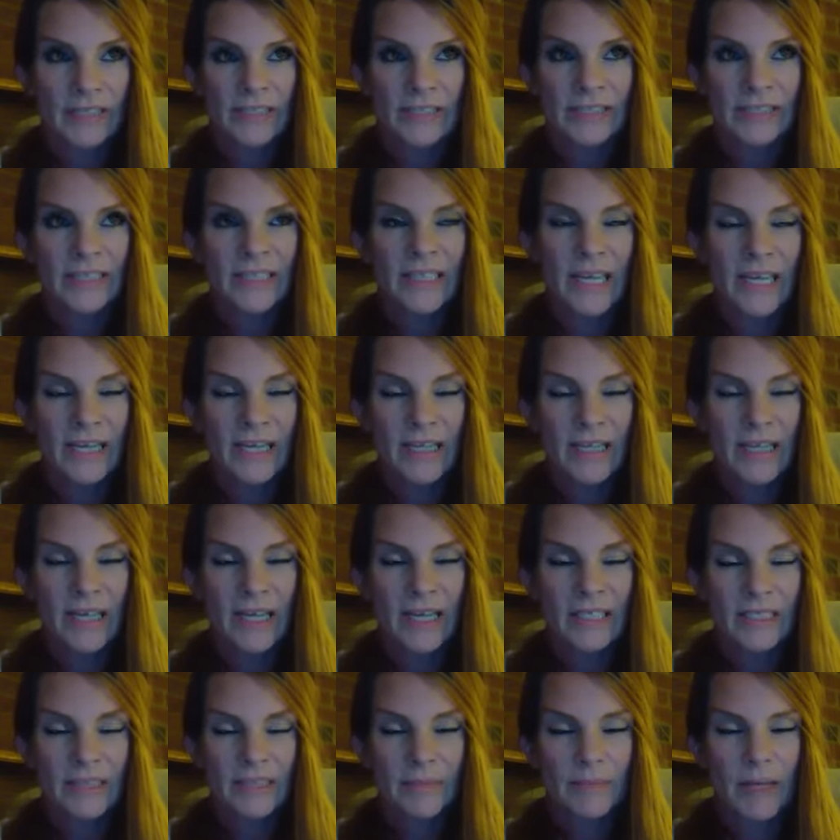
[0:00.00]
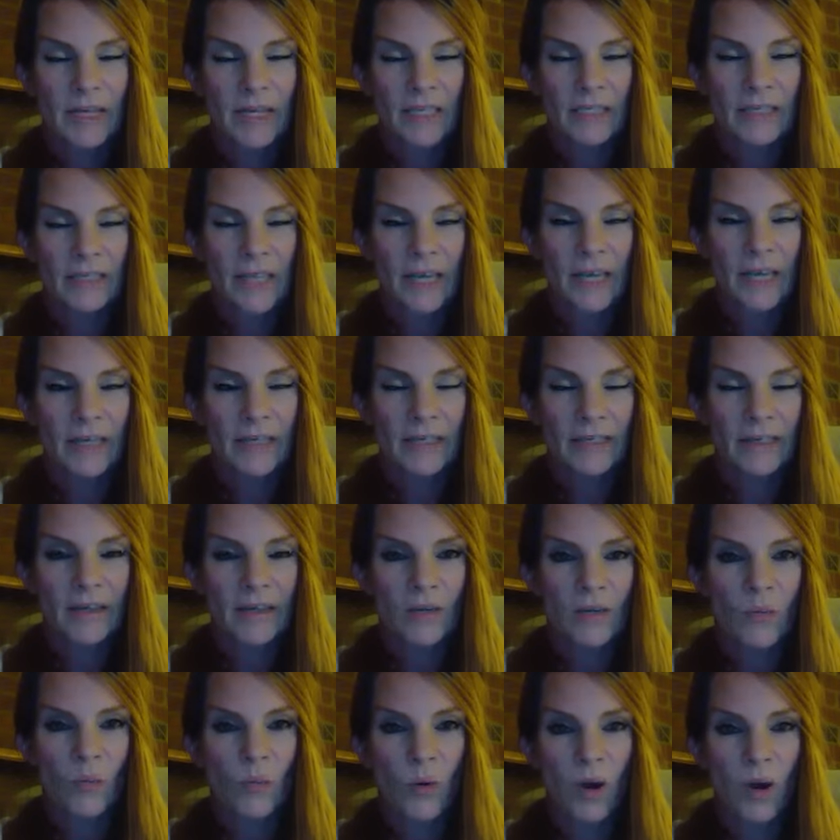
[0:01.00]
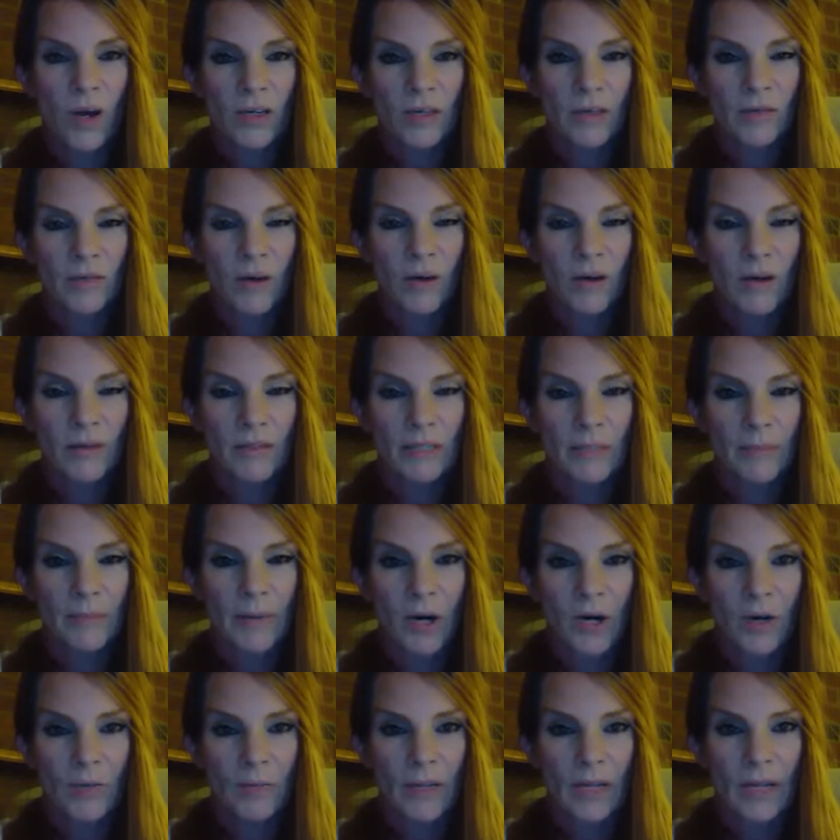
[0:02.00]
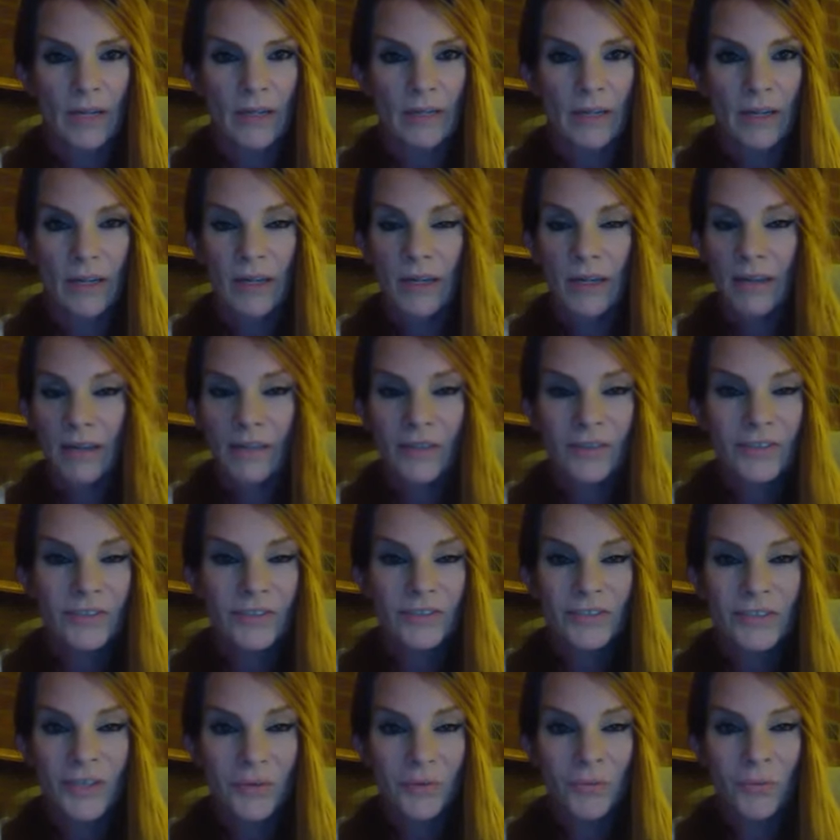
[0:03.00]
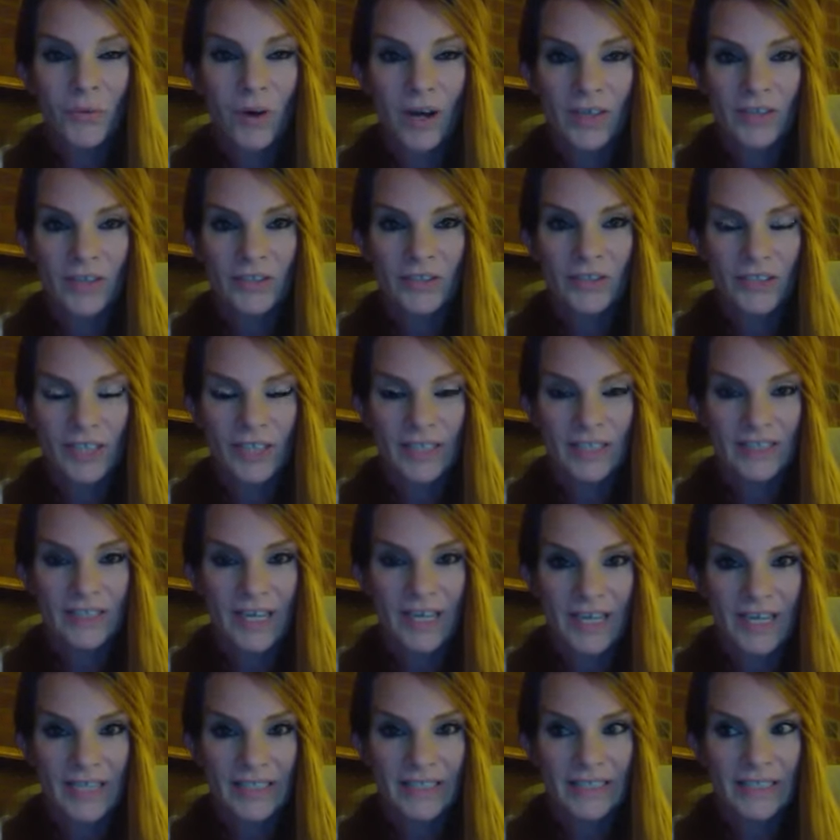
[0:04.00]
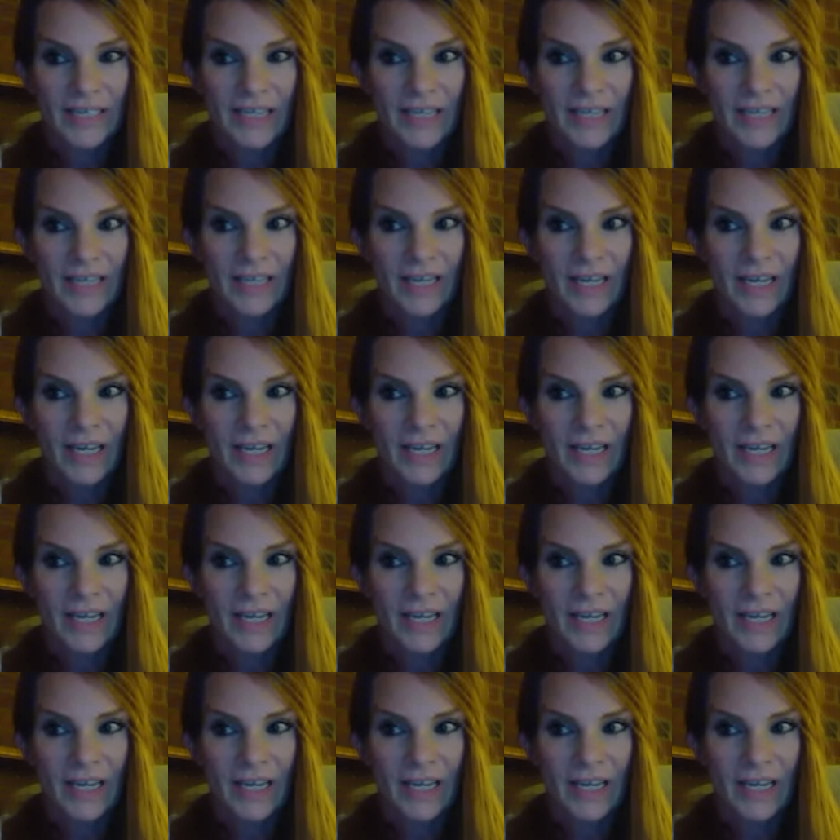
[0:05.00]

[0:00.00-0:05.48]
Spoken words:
None of that is being done. And on the water quality permit, there's no watershed testing.